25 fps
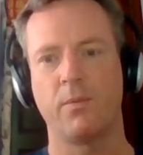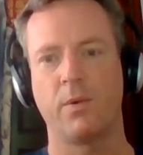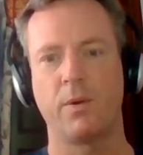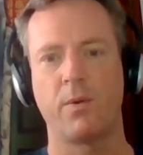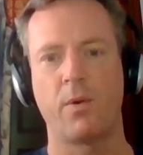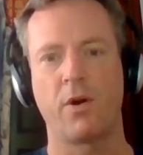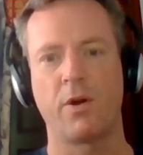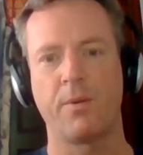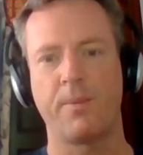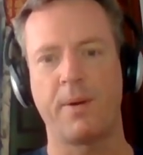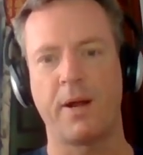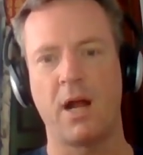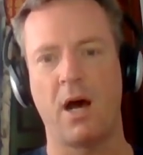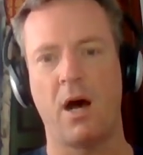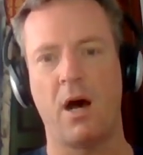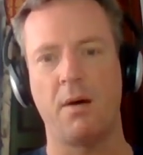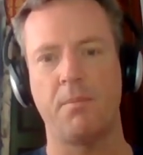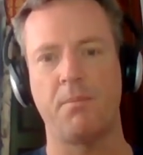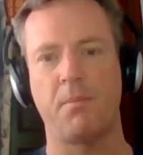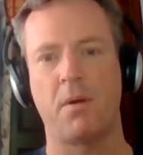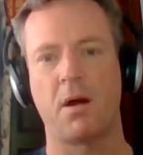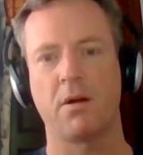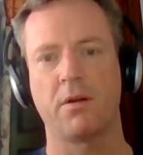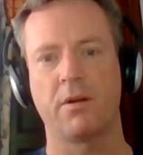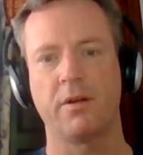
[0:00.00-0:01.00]
We wrote about
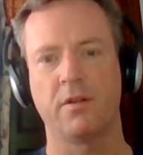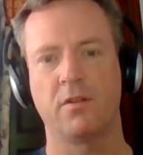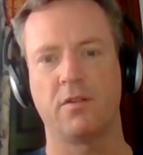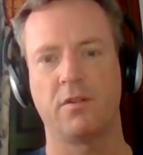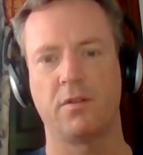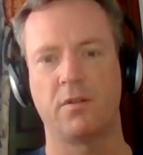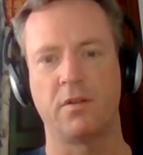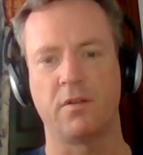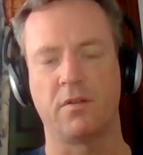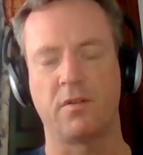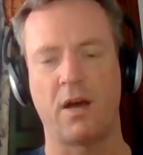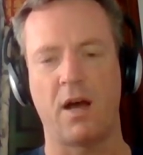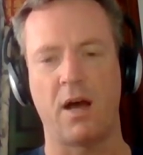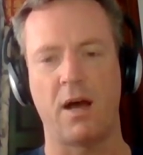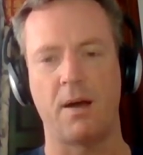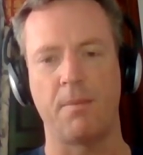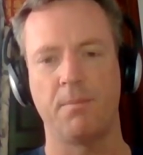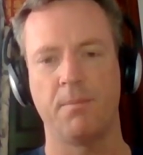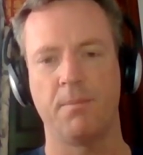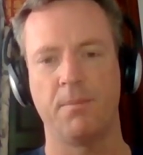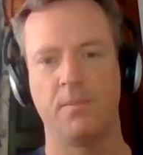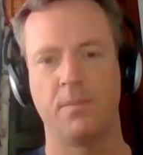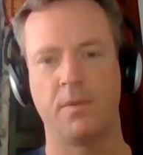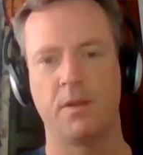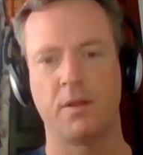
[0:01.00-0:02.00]
hot markets, the top,
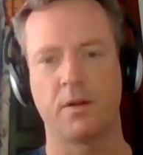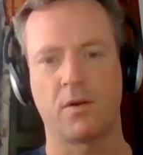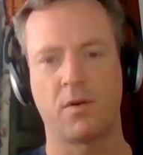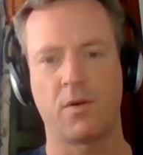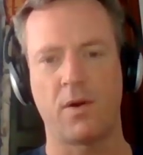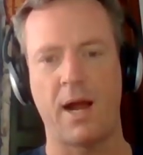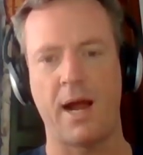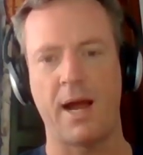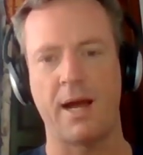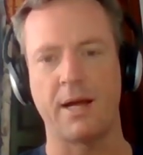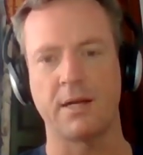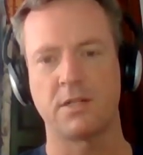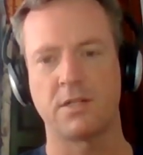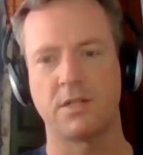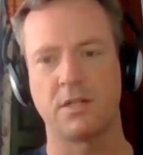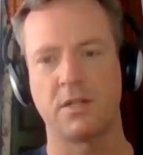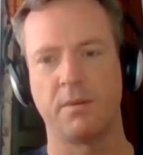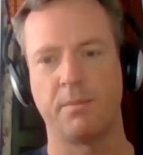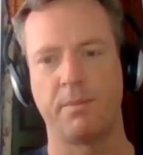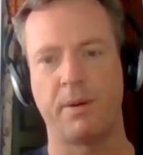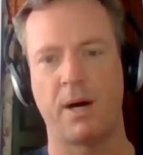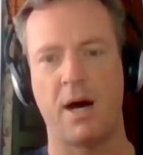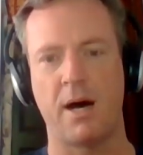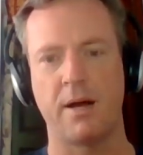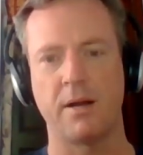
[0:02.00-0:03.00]
the crash,
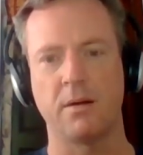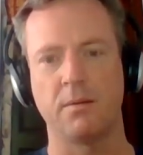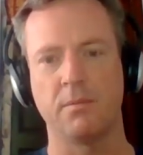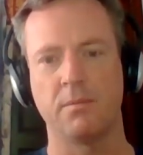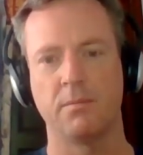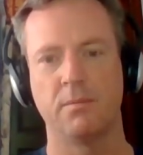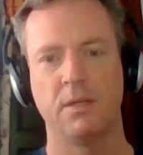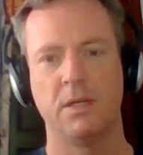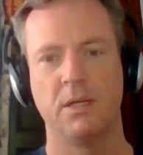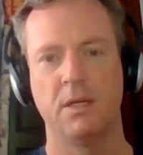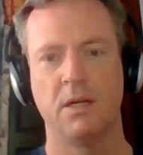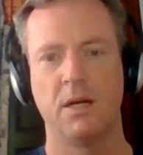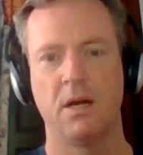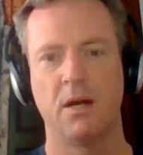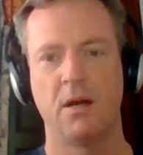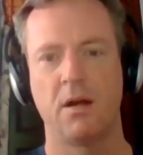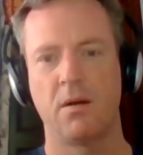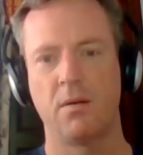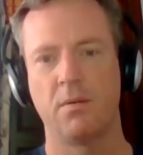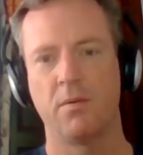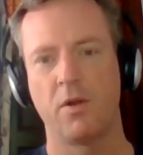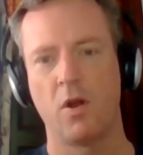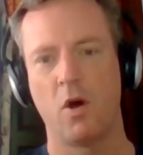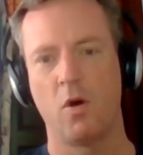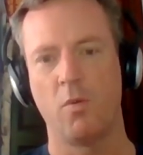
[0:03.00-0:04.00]
the bottom,
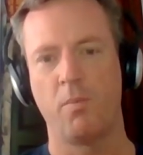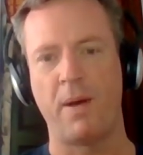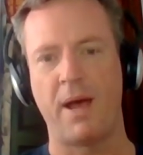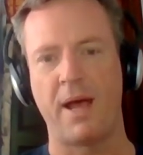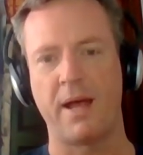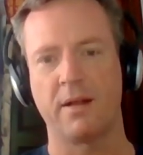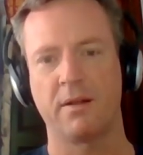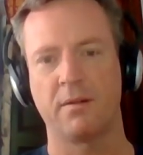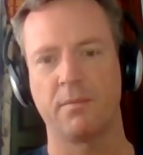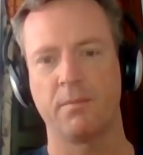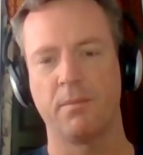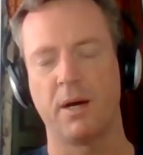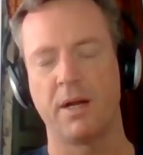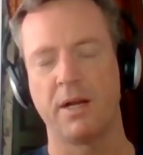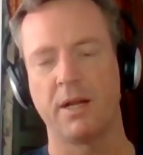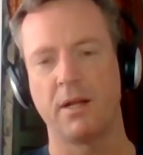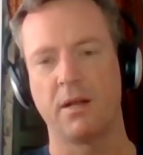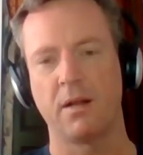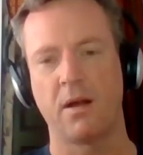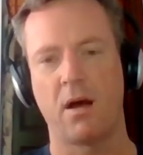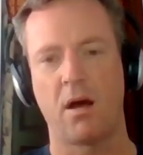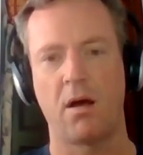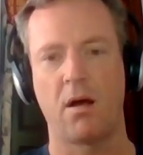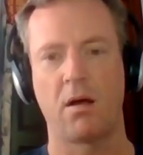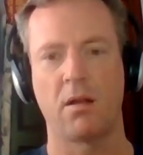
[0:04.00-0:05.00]
no bank
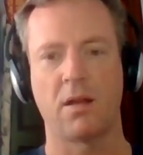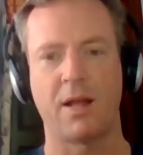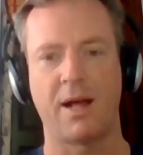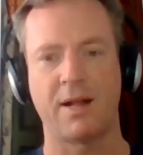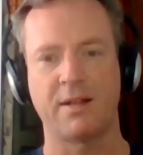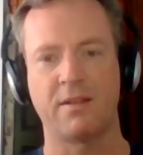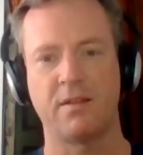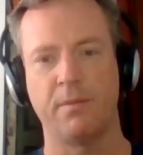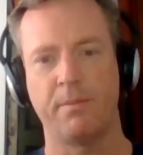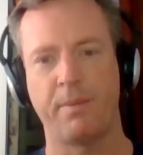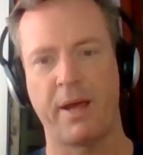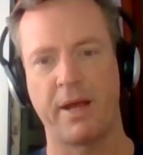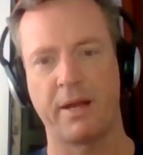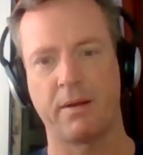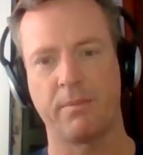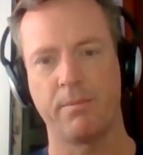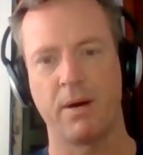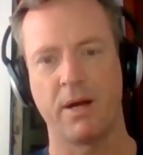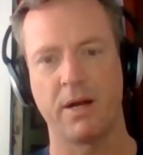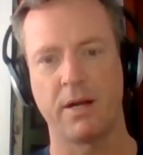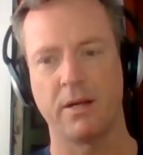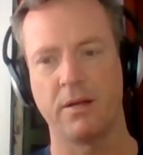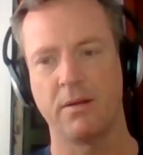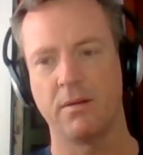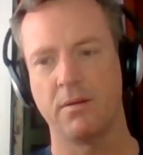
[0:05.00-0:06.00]
money, lots of bank
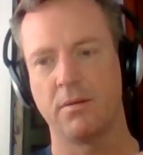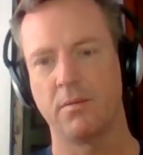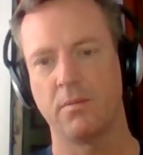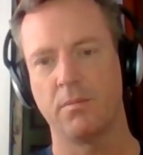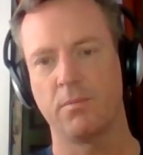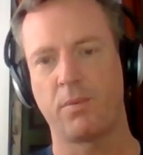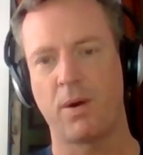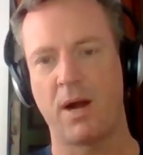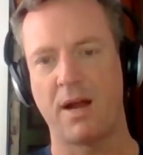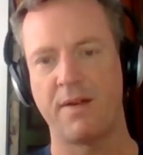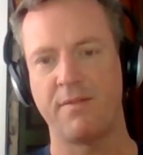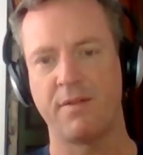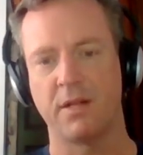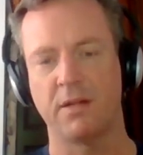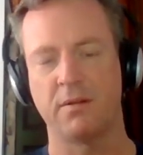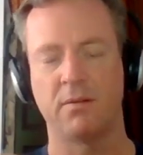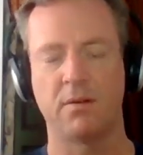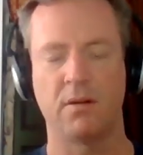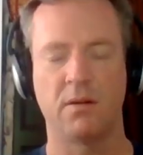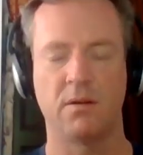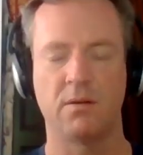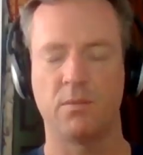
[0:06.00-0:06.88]
money, private.